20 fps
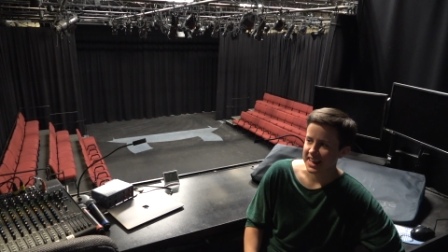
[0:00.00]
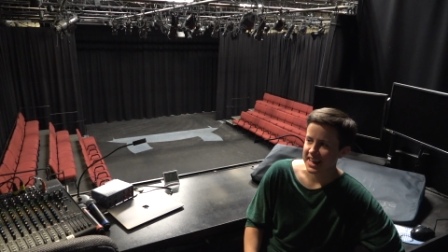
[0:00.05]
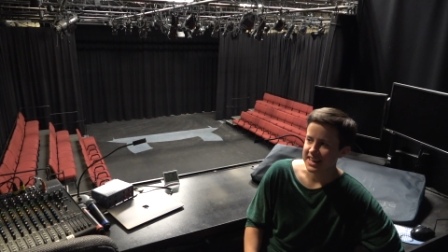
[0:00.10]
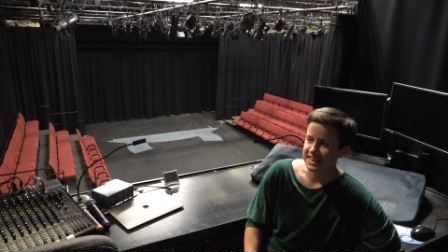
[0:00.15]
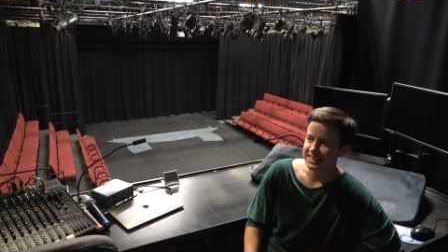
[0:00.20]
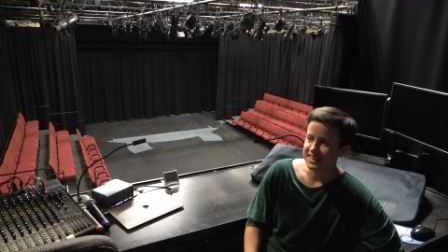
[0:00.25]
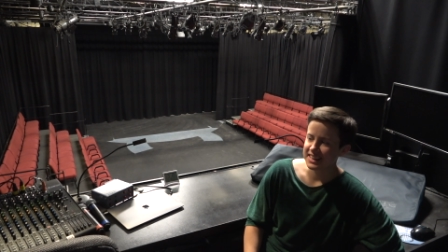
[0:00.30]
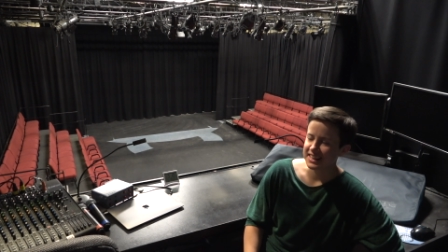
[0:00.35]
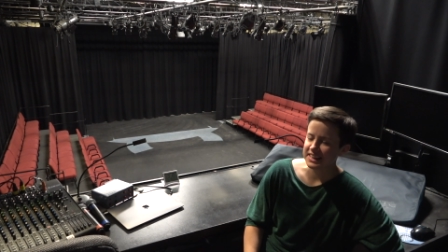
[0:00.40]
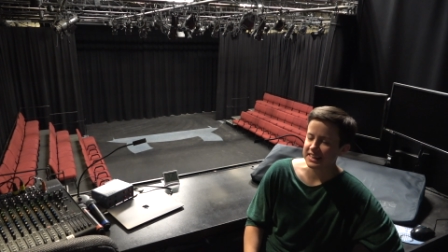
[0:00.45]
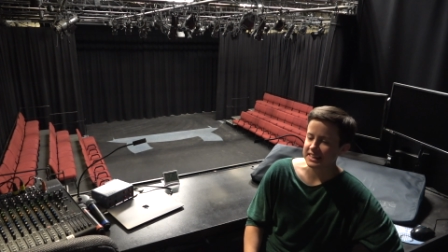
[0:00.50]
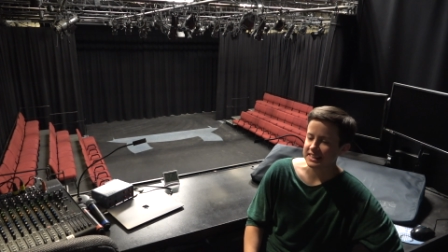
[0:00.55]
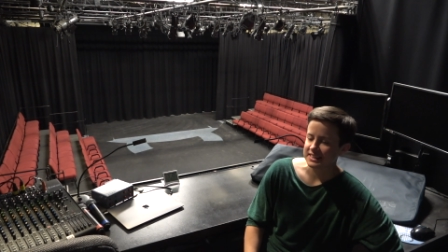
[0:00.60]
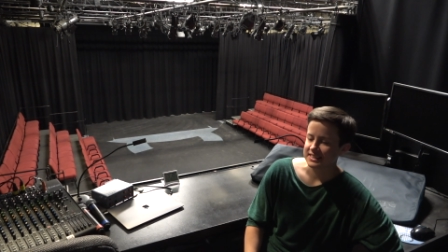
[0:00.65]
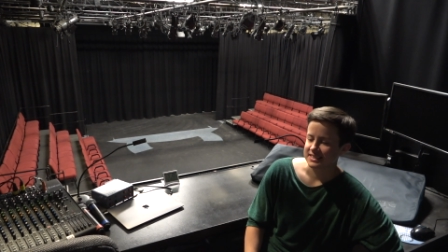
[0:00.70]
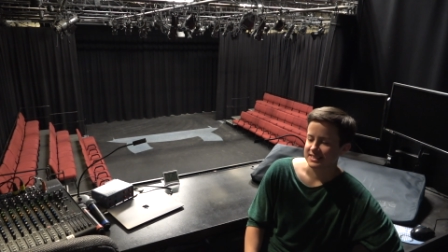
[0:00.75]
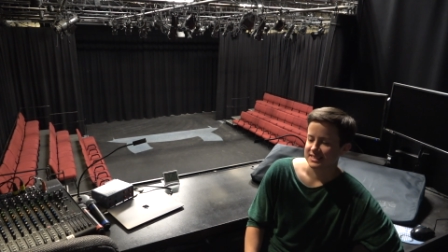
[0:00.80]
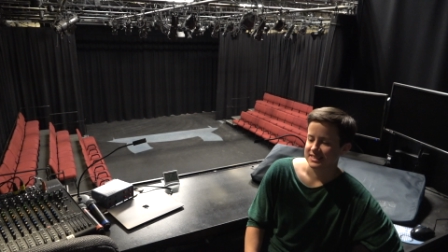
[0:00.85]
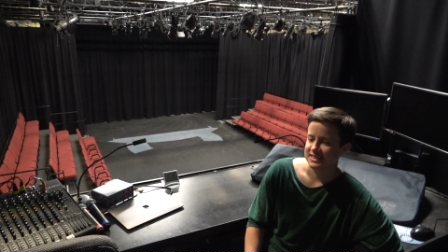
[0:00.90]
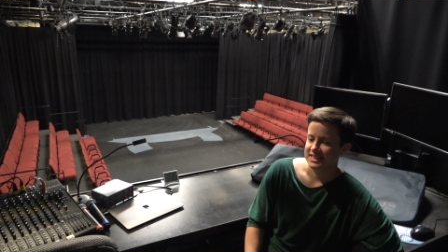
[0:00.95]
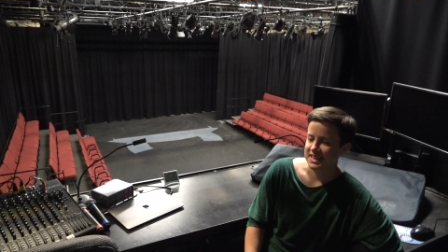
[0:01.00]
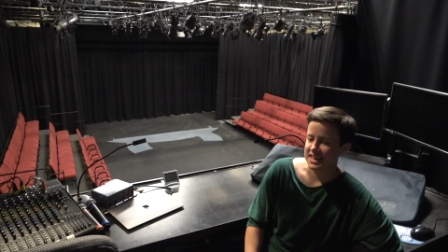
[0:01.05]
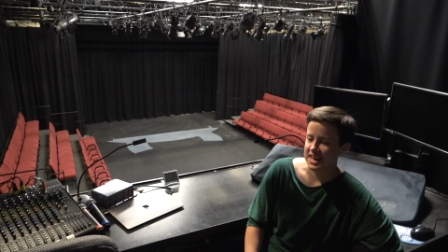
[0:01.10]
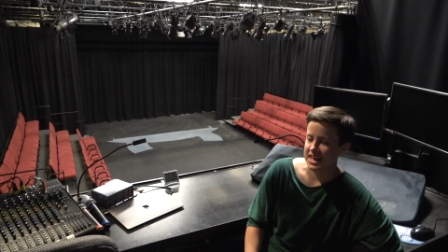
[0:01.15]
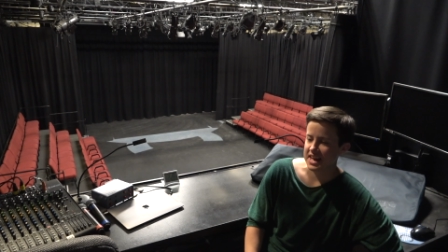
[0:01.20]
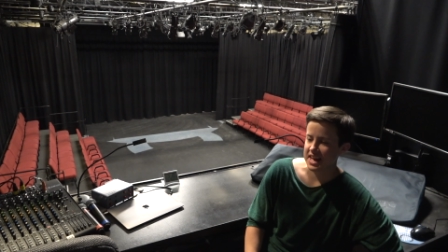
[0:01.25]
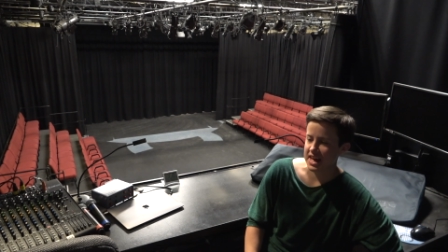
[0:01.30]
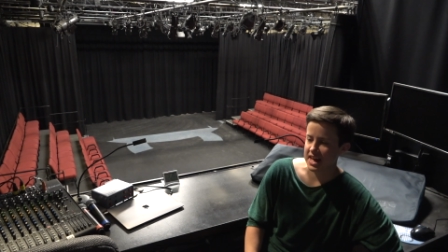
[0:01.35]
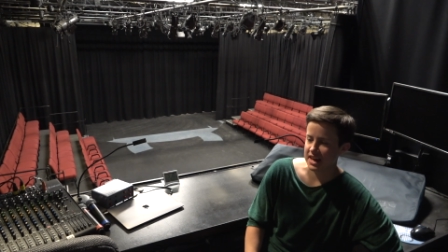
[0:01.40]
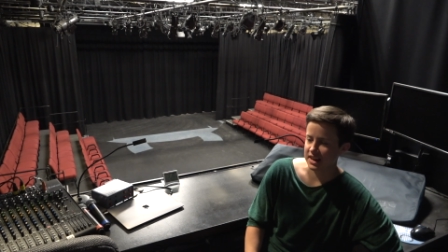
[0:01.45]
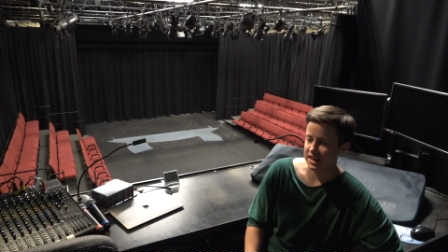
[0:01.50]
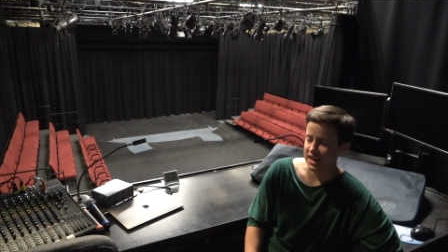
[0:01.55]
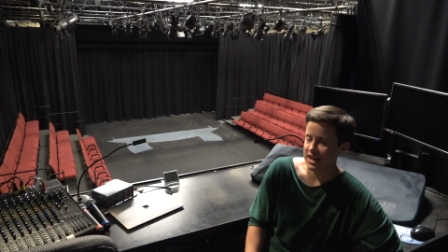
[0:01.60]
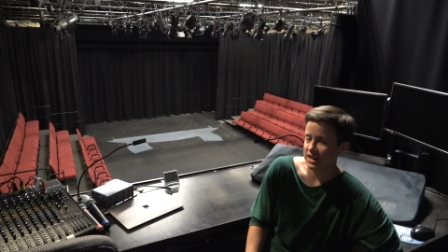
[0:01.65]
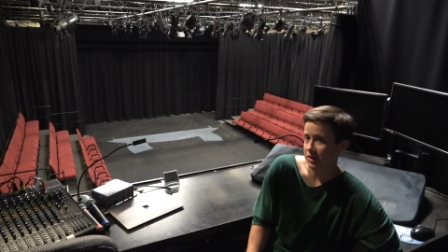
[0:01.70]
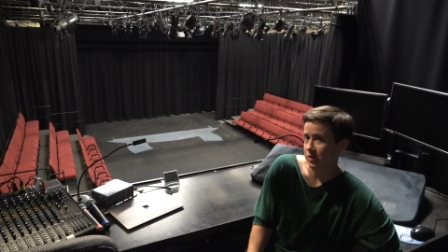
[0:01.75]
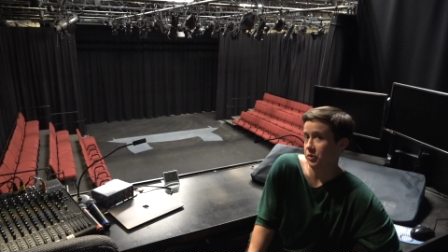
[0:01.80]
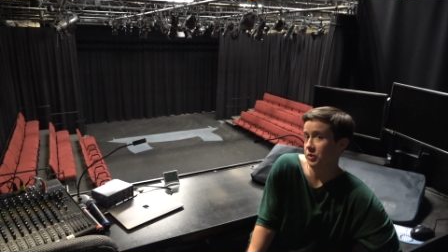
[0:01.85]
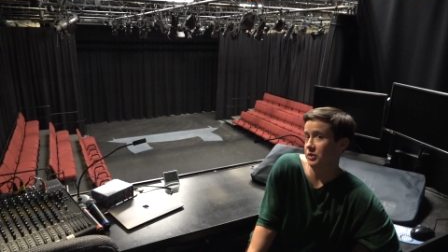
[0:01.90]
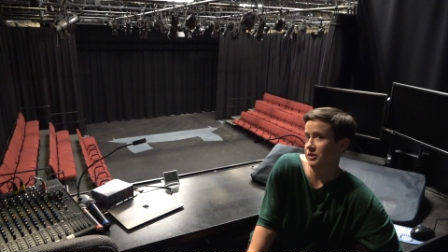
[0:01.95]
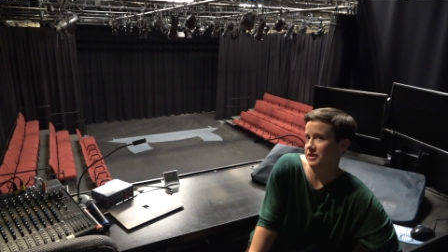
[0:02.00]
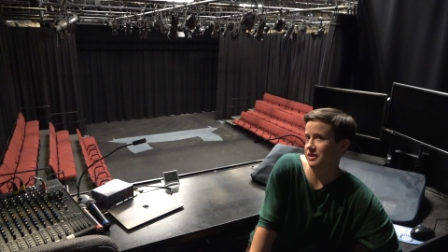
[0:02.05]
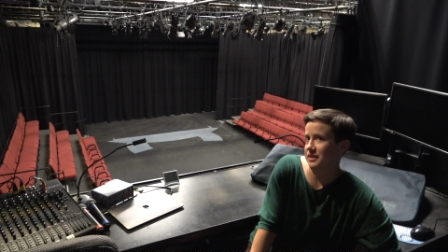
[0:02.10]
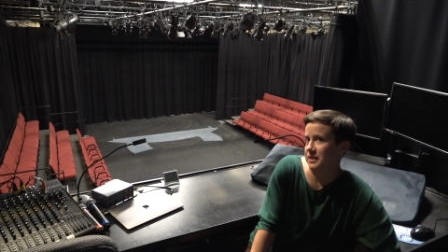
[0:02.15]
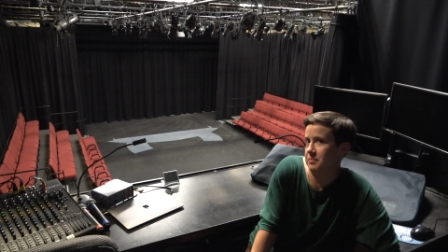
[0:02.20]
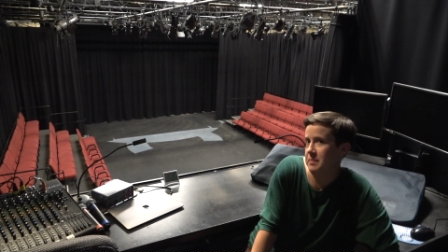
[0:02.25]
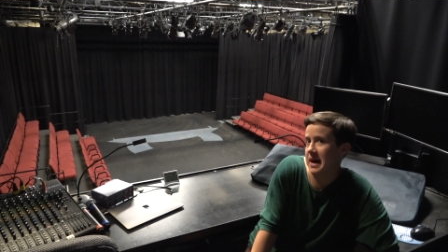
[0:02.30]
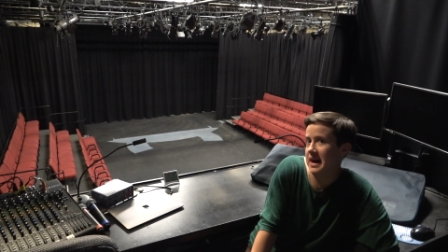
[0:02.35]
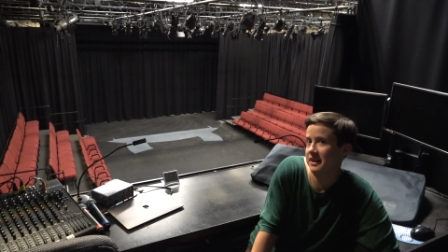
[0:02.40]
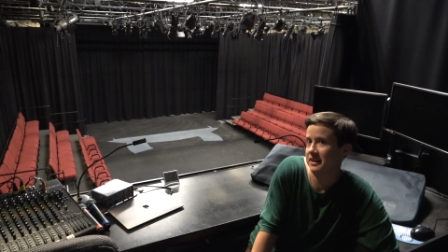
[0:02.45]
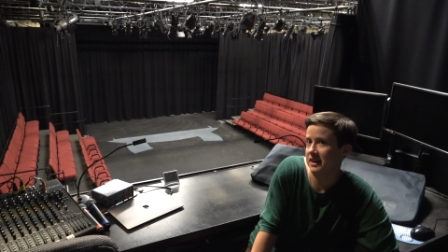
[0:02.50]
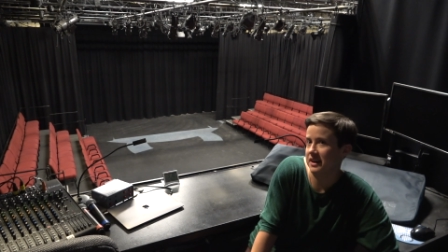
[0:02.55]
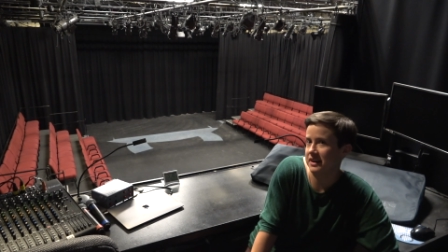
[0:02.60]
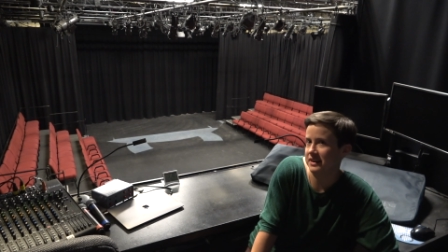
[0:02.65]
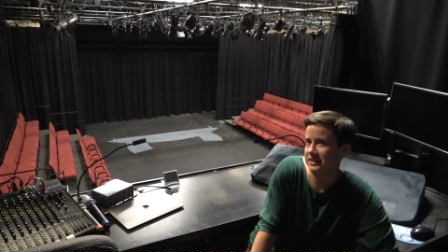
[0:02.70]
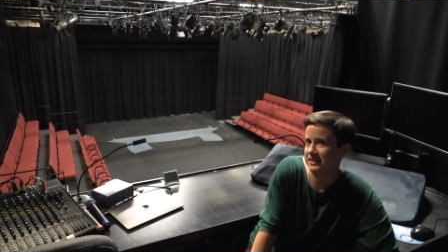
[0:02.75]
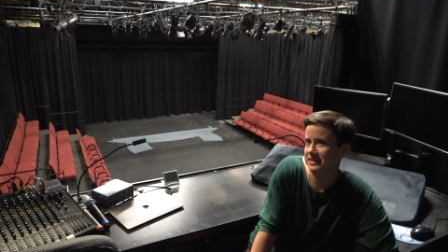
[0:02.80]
And like, kind of cool to look back on.